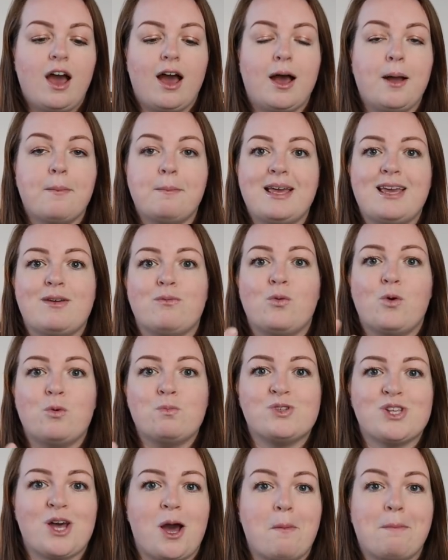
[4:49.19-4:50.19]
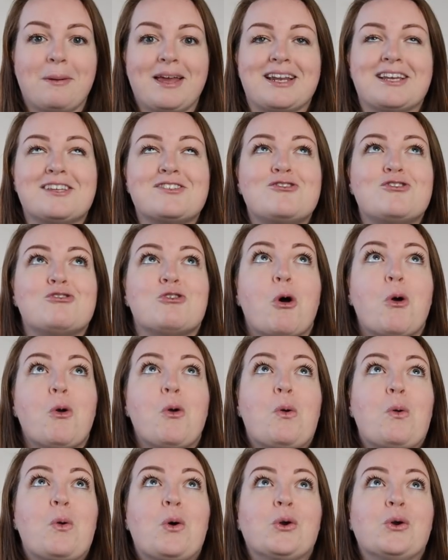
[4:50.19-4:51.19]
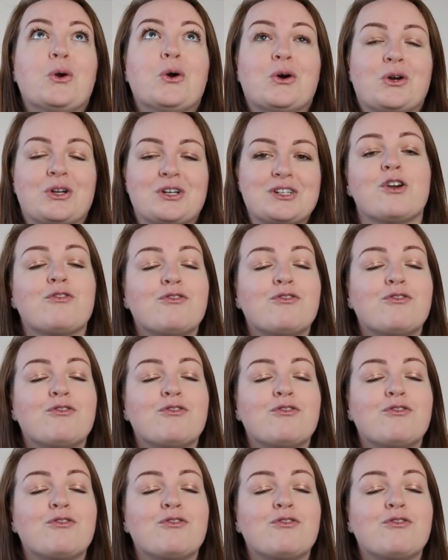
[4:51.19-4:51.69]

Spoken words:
it warms up, and it's so good.